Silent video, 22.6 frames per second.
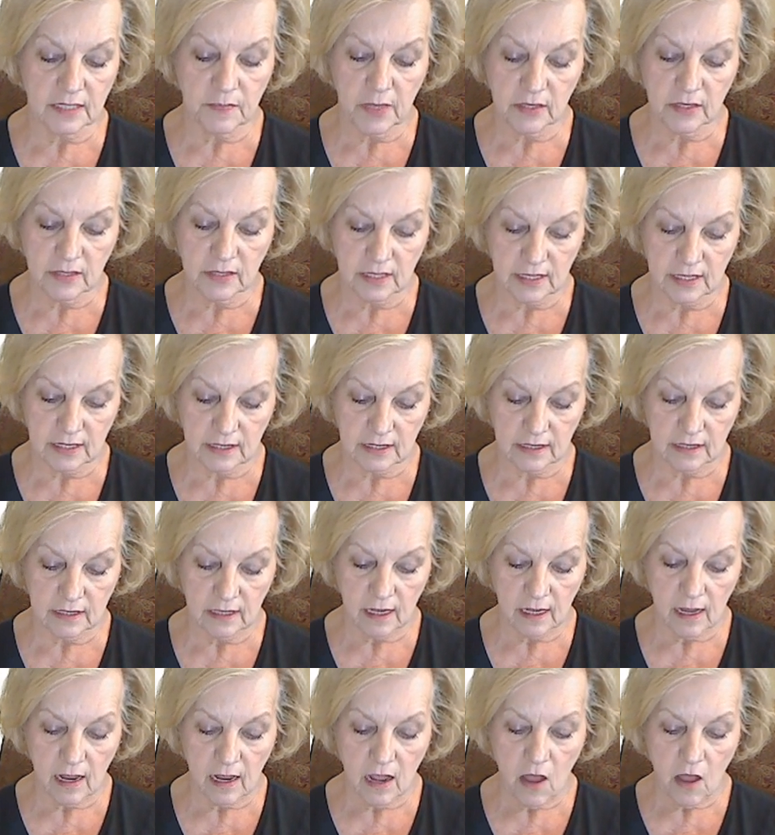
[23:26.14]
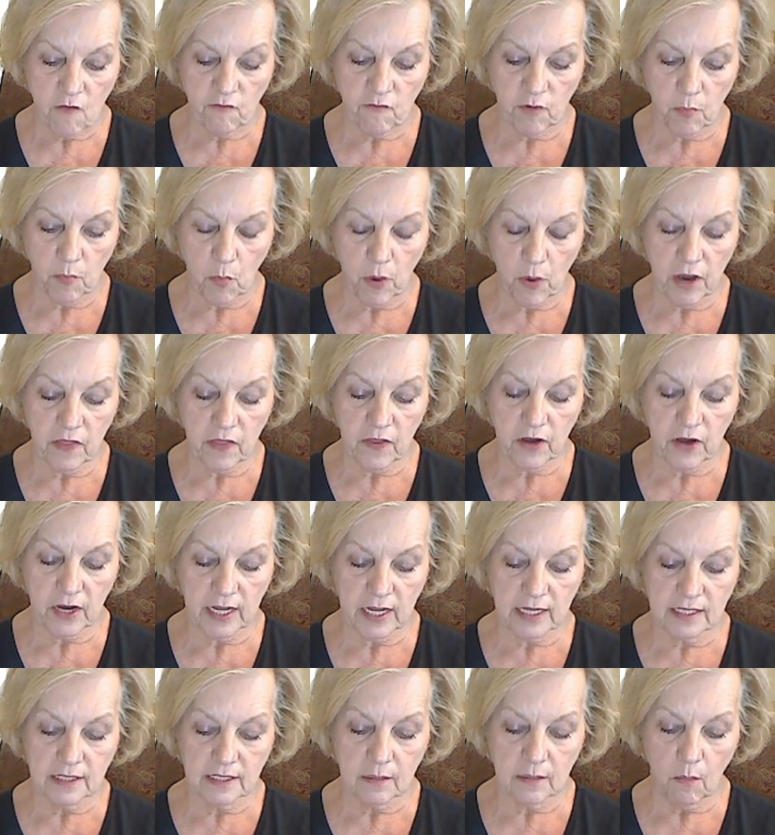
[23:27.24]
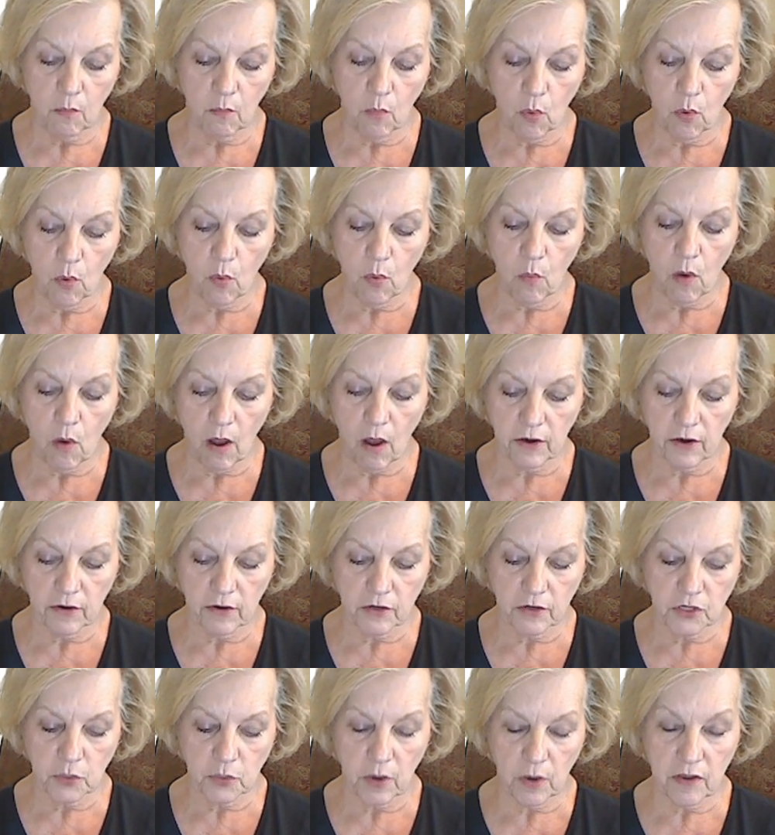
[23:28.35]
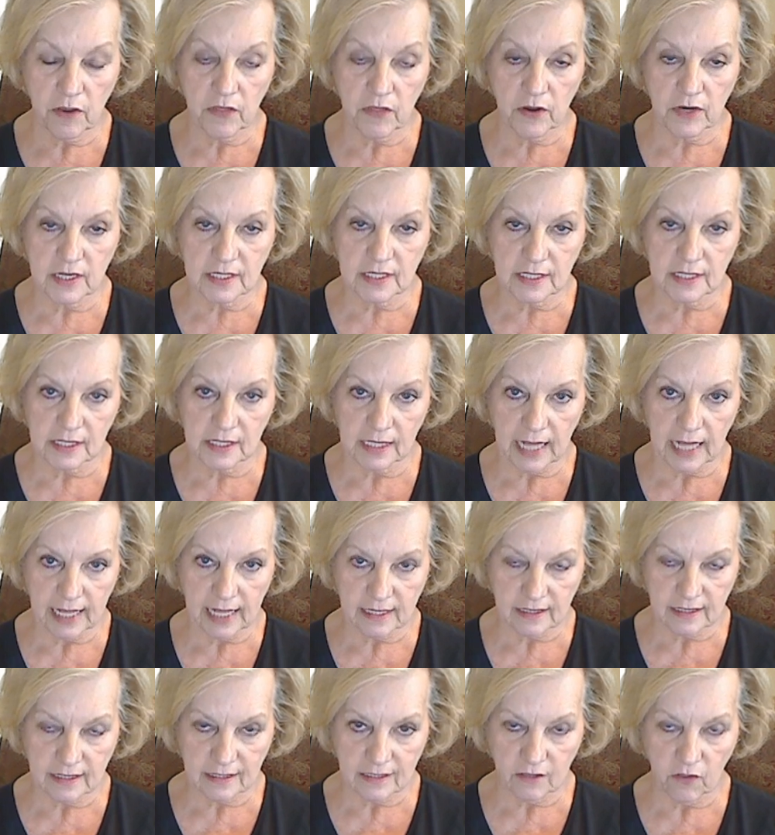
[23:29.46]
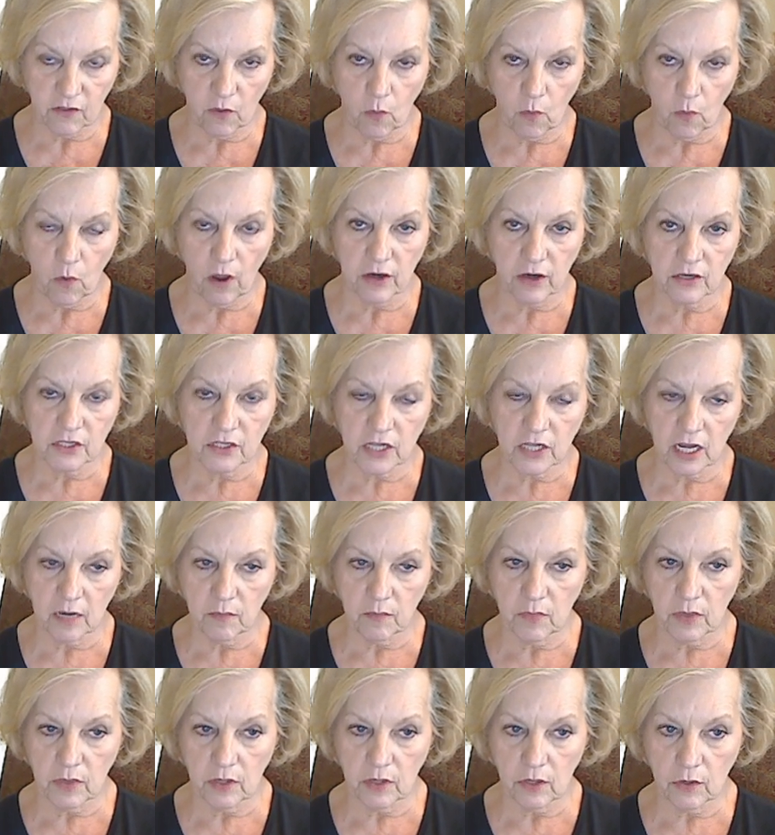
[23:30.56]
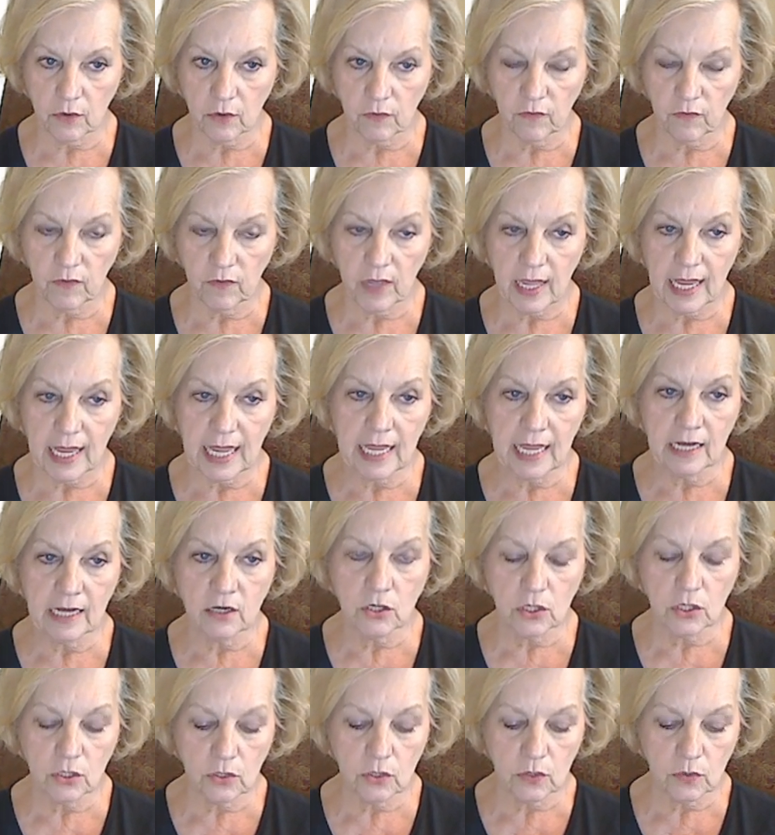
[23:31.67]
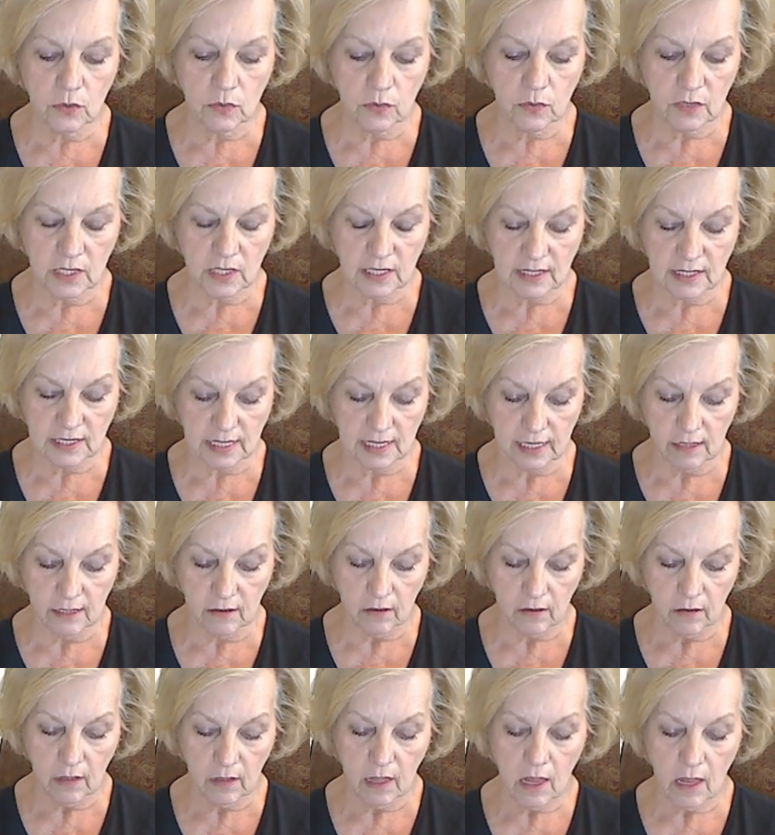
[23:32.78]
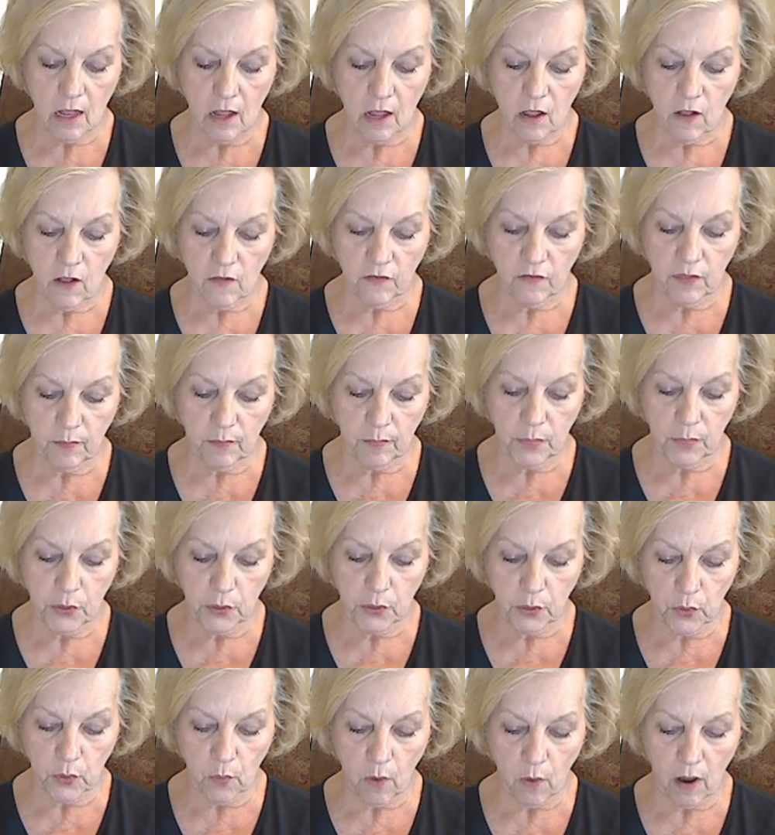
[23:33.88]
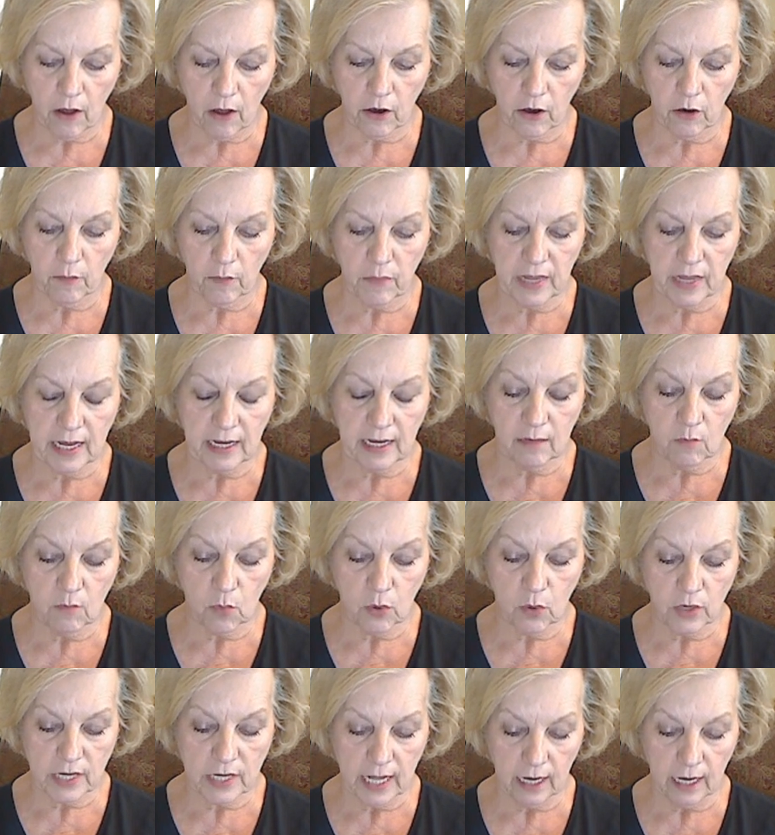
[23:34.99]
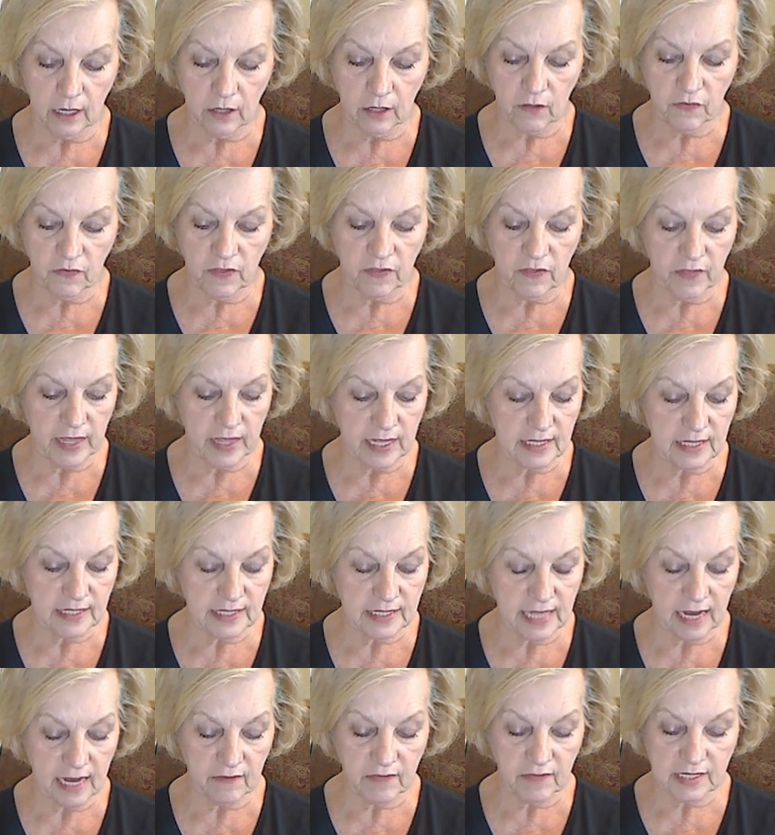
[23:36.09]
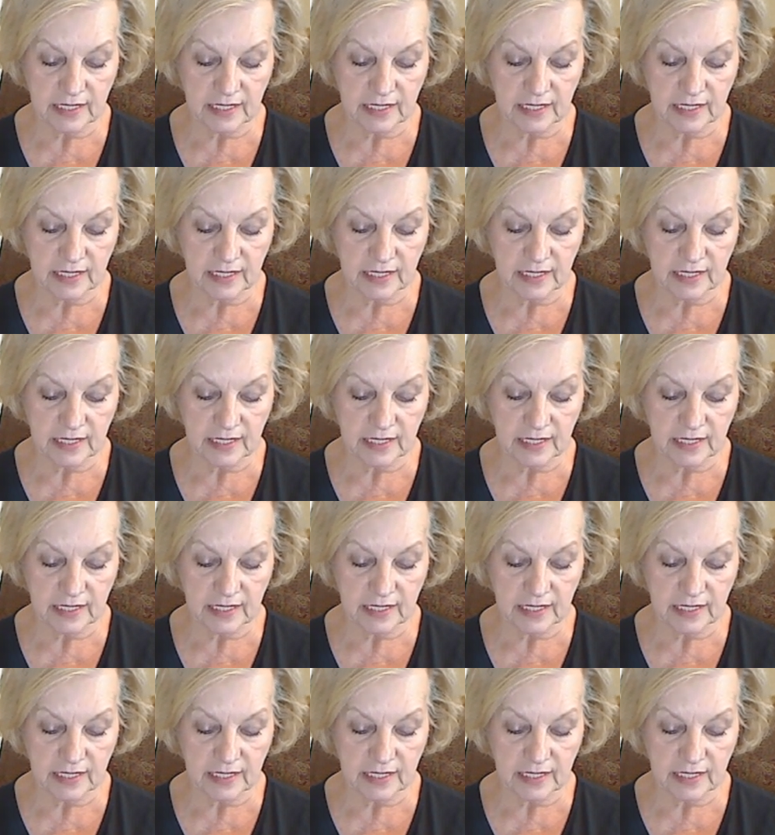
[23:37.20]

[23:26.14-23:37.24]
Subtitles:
The pure water, being more dilute than the inside of the cell, is to be called hypotonic. Hypotonic solutions cause red blood cells to